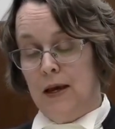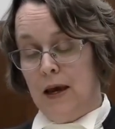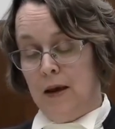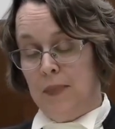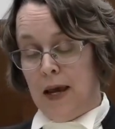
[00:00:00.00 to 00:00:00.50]

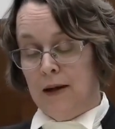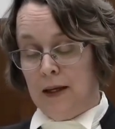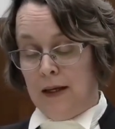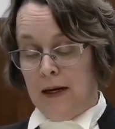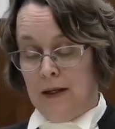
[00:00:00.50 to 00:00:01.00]
and
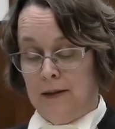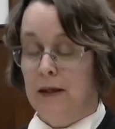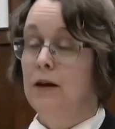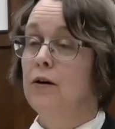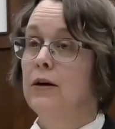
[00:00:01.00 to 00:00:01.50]
Pan-Canadian
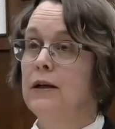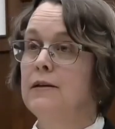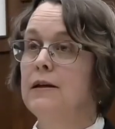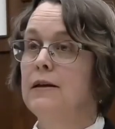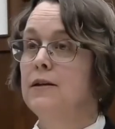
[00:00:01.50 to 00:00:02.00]

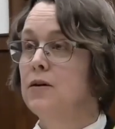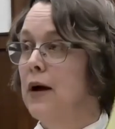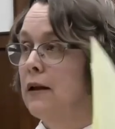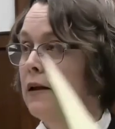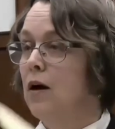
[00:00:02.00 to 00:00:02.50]
Securities is
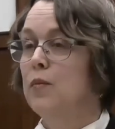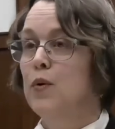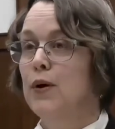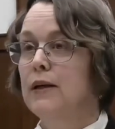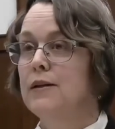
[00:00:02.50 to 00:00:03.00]
directly on
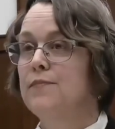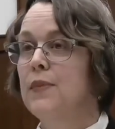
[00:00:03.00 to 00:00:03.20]
point.